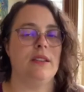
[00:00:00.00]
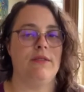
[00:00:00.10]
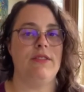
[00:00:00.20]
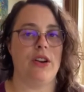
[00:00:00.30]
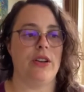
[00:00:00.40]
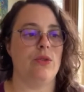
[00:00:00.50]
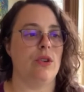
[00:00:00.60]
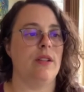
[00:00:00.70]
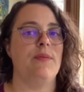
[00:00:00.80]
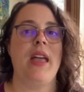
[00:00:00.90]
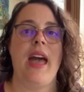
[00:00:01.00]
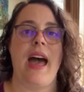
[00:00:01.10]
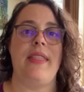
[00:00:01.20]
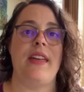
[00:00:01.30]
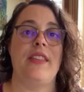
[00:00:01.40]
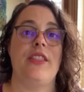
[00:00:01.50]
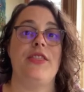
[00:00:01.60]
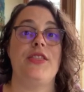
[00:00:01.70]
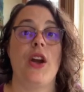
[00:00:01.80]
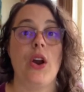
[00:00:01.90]
Very cool. And then the
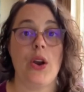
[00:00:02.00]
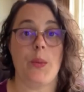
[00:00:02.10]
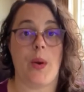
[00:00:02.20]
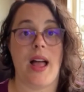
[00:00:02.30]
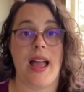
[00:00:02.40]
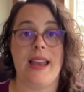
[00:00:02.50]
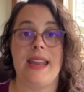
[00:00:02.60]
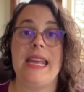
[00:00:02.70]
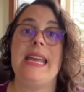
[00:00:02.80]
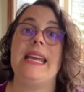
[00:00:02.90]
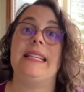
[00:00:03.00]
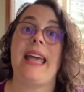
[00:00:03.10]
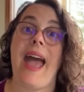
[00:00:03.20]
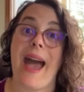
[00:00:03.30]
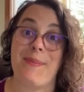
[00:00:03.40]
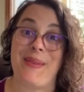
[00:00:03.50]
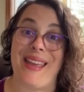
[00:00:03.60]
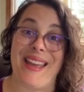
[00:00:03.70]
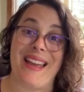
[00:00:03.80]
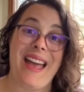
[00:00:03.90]
third one is
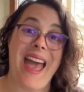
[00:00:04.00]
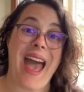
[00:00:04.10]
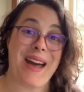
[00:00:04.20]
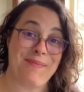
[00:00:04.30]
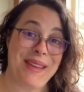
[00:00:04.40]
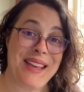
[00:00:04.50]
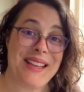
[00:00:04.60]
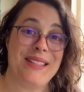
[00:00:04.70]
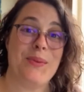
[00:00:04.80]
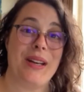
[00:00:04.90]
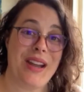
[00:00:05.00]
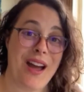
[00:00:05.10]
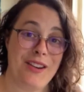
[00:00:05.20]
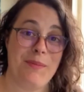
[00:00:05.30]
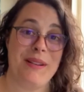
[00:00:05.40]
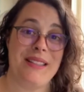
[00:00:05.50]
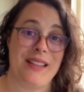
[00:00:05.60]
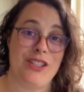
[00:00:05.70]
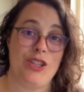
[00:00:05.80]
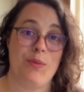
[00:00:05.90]
Happy. Happy is 100%
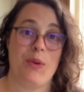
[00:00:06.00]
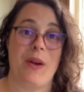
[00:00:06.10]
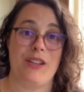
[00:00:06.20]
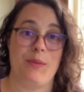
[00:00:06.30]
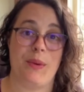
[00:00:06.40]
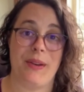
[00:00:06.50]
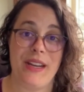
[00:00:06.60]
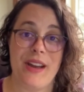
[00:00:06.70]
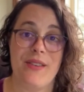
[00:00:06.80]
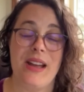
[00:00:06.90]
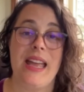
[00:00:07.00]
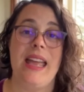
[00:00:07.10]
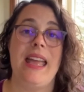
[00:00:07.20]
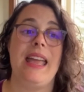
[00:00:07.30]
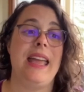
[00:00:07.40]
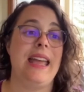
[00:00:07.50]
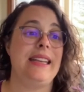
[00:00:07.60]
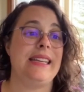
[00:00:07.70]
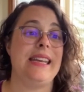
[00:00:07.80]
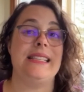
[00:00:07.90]
superwash merino. It
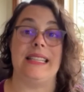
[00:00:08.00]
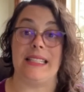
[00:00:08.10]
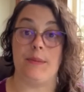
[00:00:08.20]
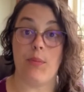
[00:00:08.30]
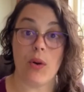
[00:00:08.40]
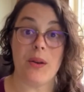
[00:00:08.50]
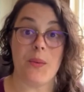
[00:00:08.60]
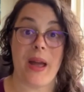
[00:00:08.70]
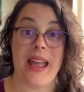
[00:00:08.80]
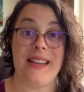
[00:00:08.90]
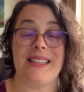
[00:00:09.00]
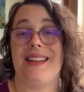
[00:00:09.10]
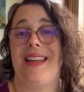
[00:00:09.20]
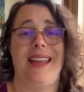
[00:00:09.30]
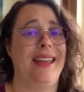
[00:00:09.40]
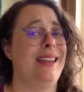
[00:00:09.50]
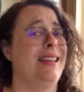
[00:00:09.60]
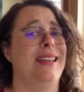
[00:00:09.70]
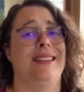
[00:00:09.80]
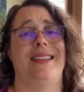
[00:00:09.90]
is a sport weight. It
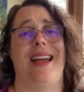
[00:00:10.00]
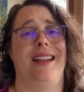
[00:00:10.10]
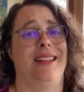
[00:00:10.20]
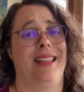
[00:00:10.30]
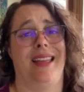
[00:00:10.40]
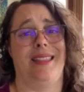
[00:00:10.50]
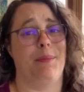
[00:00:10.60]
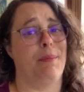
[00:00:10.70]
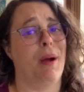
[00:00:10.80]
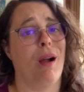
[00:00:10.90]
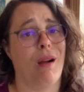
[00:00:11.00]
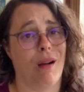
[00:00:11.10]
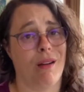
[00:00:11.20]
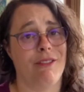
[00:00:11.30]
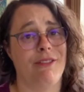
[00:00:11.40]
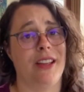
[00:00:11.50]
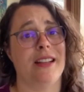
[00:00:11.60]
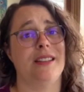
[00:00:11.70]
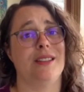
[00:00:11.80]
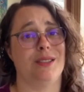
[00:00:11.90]
is kind of like the
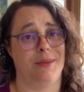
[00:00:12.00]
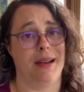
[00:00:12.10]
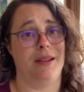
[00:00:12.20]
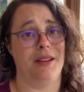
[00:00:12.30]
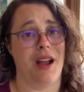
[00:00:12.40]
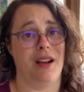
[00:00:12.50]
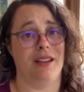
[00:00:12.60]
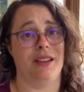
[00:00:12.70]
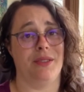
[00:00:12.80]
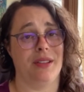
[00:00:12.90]
perfect sweater yarn.